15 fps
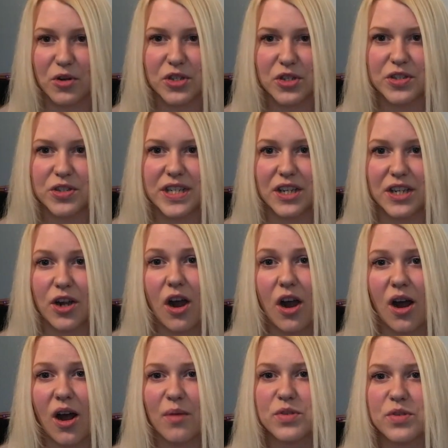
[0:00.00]
Everyone's
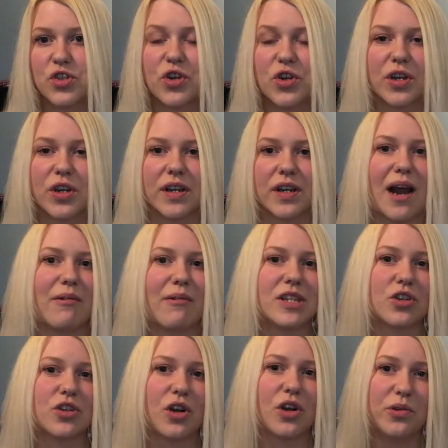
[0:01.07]
cutting carbs, sugar,
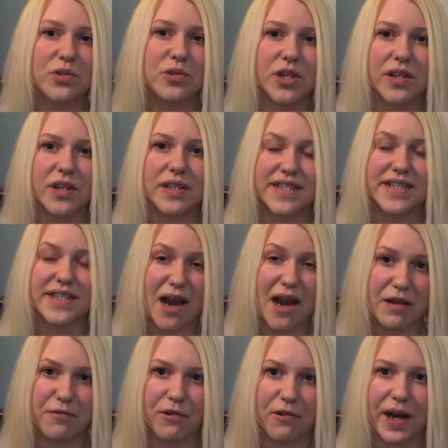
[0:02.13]
now it's gluten,
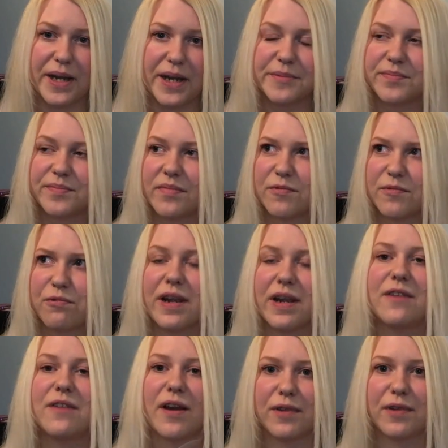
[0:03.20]
dairy-free,
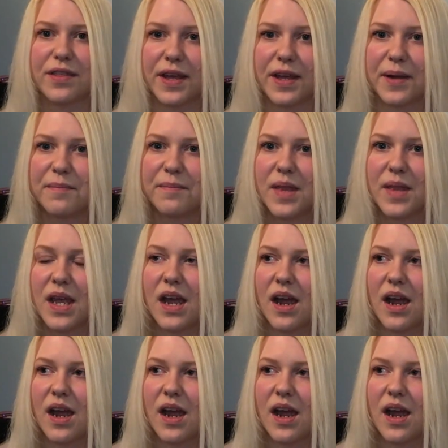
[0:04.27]
free of everything.